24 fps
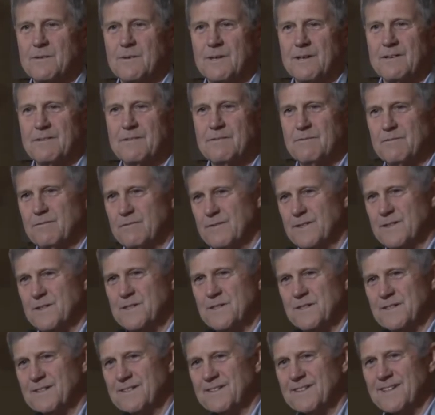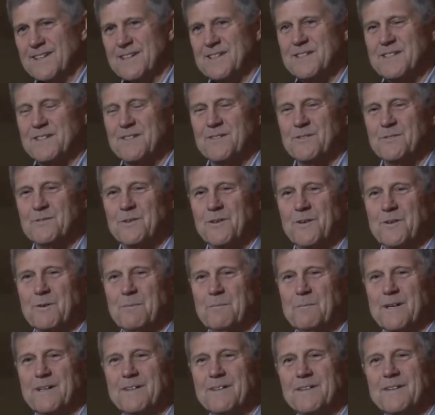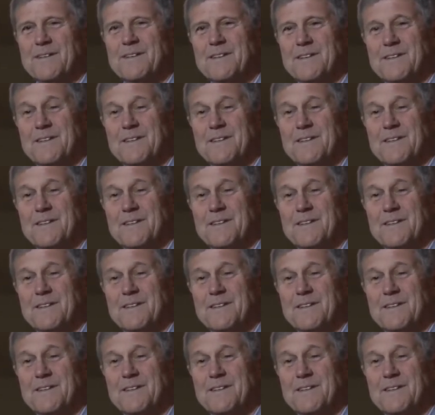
Ralph, Vincent, and Nancy who've known about